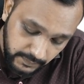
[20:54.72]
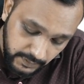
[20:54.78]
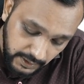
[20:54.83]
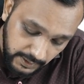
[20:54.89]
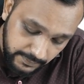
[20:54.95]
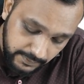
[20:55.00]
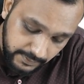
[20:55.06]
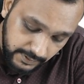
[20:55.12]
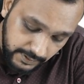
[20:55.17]

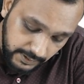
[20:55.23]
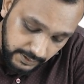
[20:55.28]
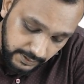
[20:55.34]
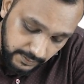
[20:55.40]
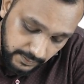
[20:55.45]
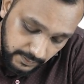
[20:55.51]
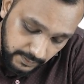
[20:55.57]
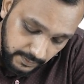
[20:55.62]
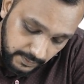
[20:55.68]

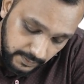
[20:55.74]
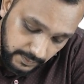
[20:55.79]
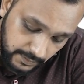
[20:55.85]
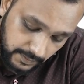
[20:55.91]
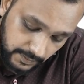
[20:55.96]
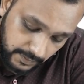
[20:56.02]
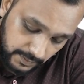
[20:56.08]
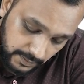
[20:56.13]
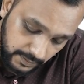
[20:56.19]
Epstein
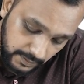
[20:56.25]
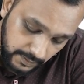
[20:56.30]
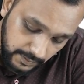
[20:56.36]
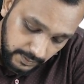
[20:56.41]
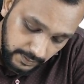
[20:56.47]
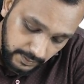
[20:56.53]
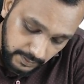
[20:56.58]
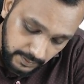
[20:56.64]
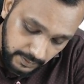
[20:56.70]

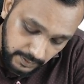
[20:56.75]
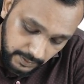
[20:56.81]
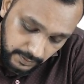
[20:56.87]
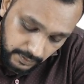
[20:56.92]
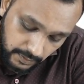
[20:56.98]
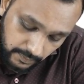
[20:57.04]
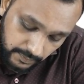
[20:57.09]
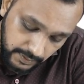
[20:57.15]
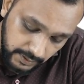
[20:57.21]

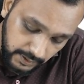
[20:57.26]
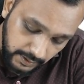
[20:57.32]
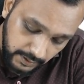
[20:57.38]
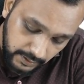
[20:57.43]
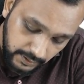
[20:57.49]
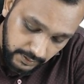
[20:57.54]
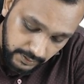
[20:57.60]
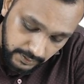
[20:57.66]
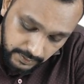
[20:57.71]
anomaly,
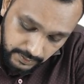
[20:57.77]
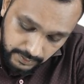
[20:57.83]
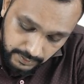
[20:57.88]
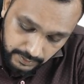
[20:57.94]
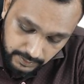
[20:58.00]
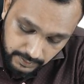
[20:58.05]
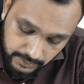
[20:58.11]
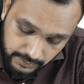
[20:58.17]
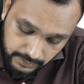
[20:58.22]

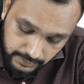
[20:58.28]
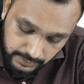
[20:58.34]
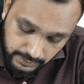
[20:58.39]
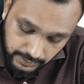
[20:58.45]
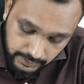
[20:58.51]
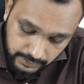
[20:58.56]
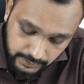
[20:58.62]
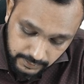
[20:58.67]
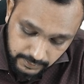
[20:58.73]

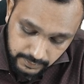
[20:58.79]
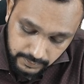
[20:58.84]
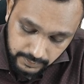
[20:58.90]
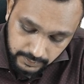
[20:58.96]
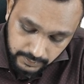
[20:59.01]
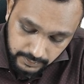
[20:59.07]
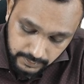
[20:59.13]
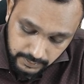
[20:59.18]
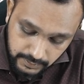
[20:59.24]
right?
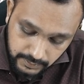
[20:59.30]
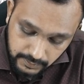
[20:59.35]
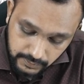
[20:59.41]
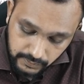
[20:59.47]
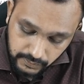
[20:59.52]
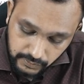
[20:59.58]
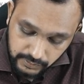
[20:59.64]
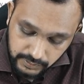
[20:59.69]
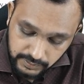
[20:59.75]

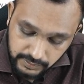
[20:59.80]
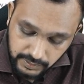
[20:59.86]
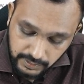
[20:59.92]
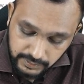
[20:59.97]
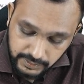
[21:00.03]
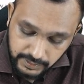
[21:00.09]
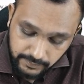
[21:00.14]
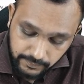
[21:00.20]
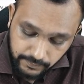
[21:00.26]
So these are
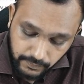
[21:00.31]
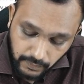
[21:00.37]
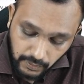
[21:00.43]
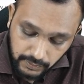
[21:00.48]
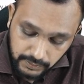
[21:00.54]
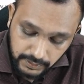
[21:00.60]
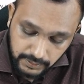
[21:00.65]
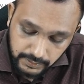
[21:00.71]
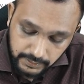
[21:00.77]
the
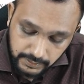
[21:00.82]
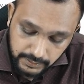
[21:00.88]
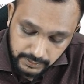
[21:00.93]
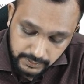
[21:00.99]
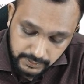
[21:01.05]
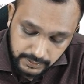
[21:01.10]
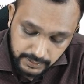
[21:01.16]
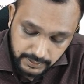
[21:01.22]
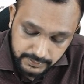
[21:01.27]
important
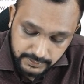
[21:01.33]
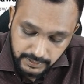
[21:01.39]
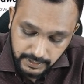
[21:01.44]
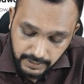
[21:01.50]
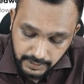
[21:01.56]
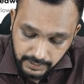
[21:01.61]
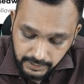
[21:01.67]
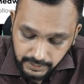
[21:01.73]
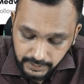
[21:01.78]

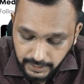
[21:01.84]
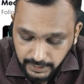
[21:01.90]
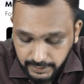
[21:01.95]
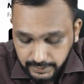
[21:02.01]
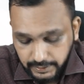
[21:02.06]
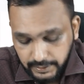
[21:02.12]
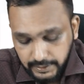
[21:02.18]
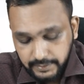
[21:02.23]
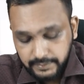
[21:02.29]
congenital
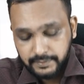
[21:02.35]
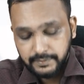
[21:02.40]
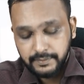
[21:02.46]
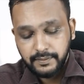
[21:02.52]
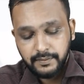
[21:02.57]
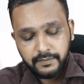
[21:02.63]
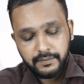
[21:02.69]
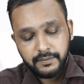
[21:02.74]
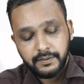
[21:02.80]
heart
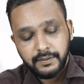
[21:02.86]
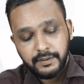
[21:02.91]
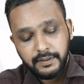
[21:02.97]
diseases